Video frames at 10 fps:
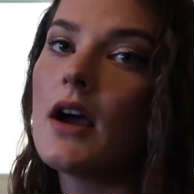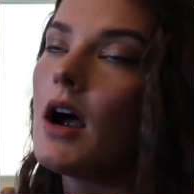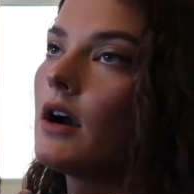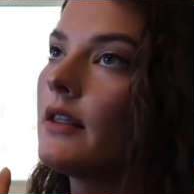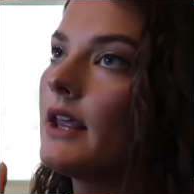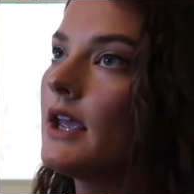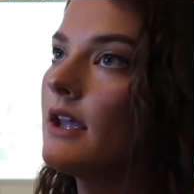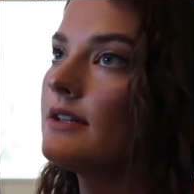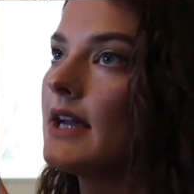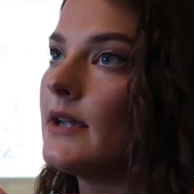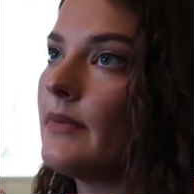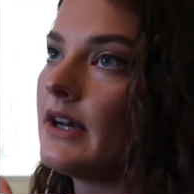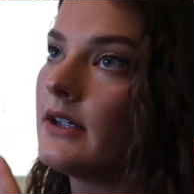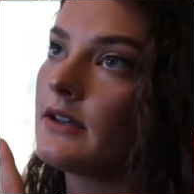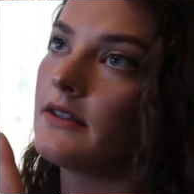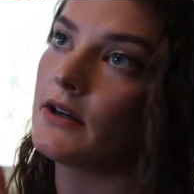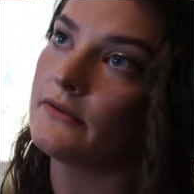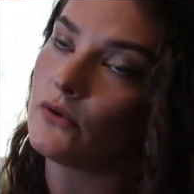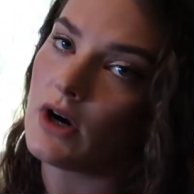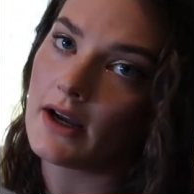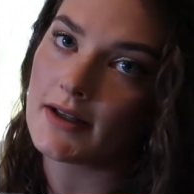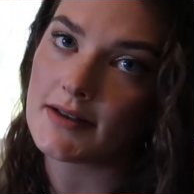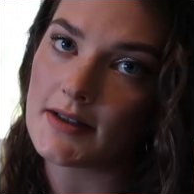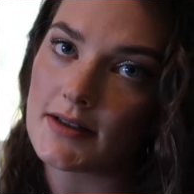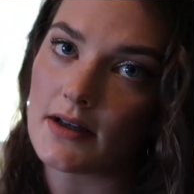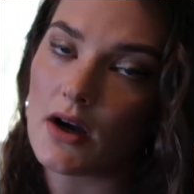Are they a diabetic, therefore on consistent